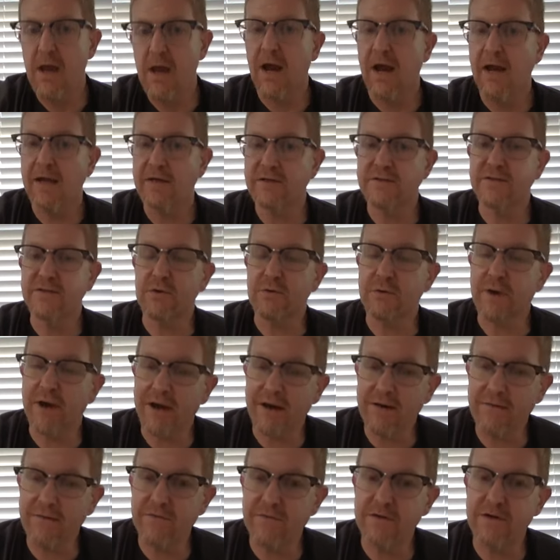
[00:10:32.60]
And so
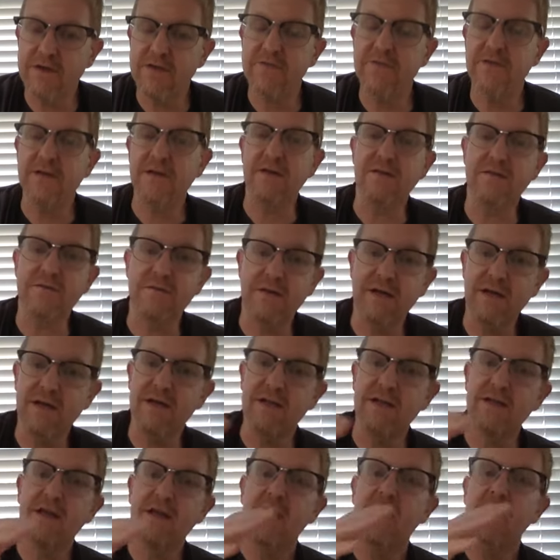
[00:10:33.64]
everything
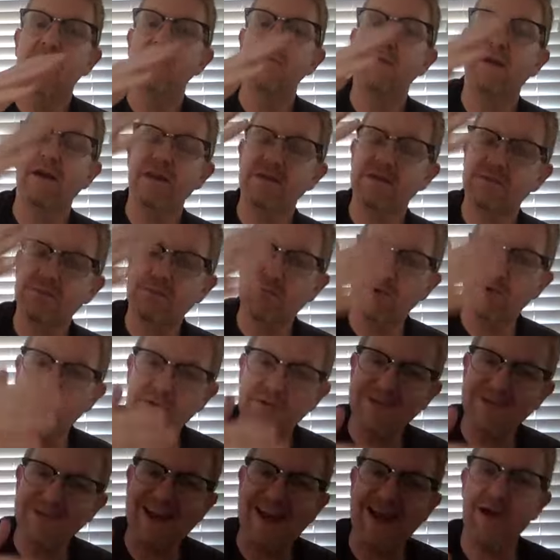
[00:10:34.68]
then that is
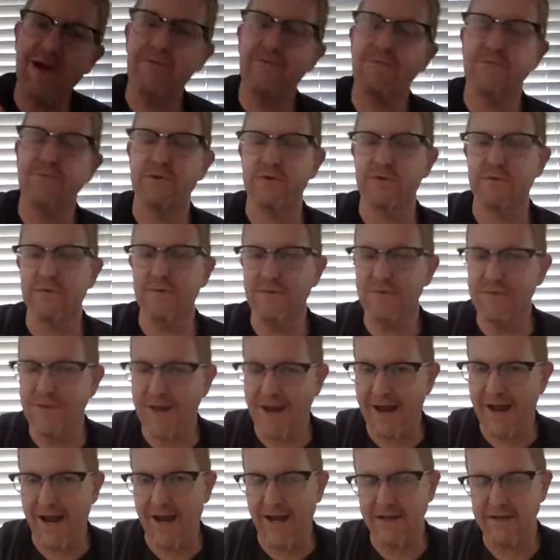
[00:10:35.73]
built after
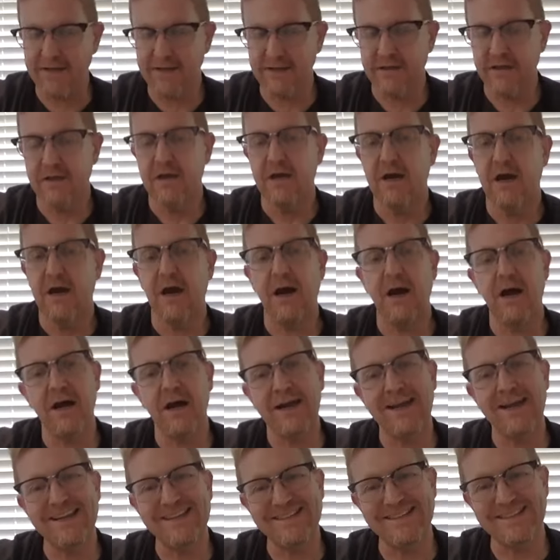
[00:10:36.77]
that, uh,
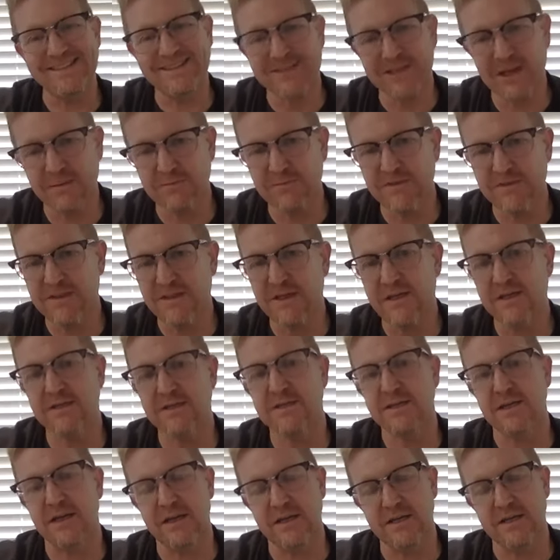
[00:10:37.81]
in some
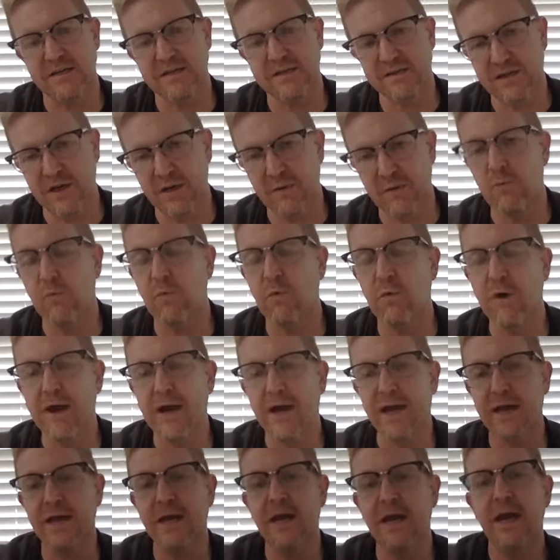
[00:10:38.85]
sense and in some
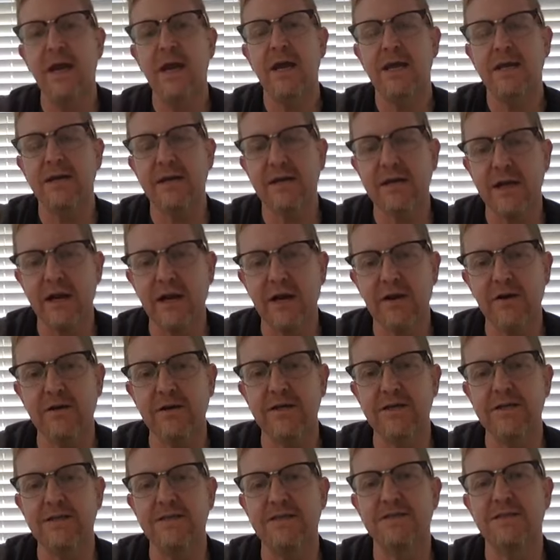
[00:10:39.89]
way,
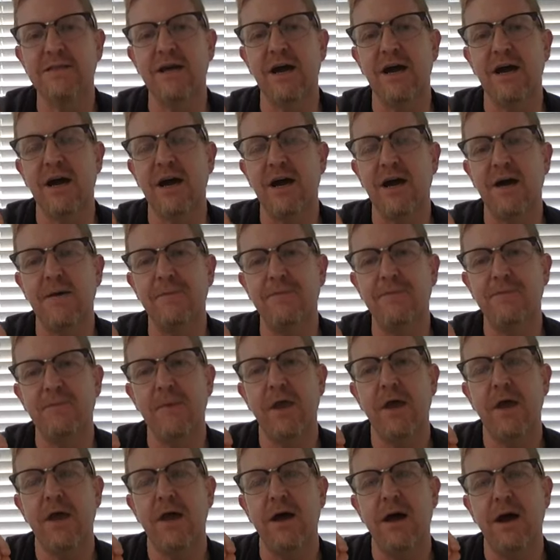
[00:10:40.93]
carries um,
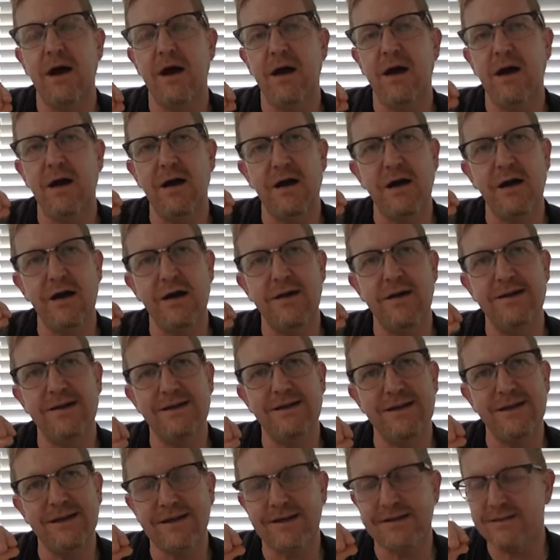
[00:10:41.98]
uh,
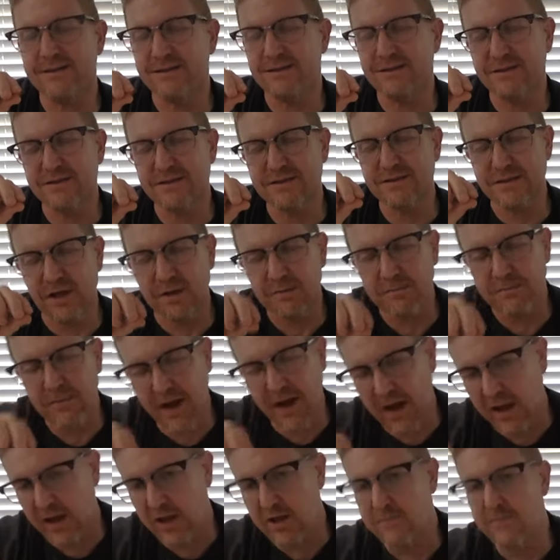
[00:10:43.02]
uh, some
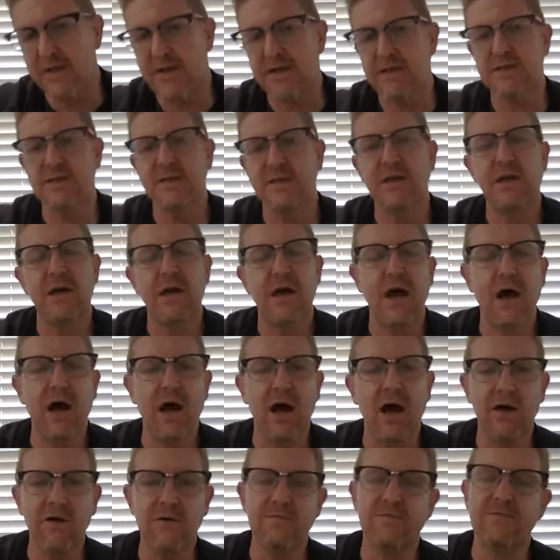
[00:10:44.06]
element
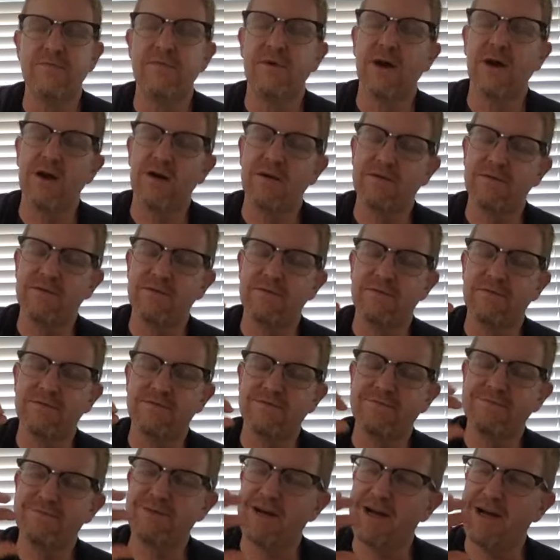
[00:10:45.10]
of, of,
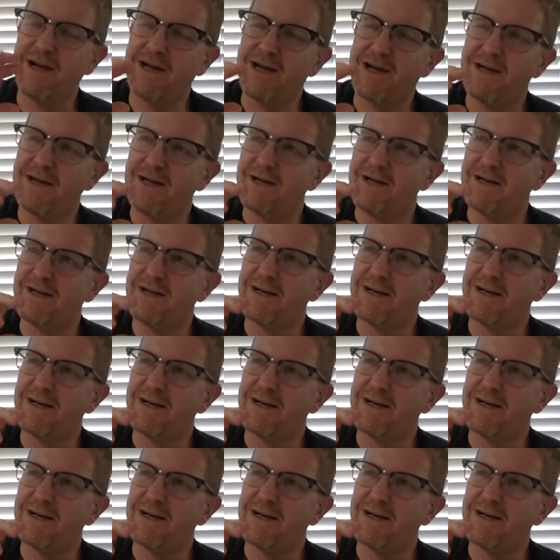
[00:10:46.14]
uh,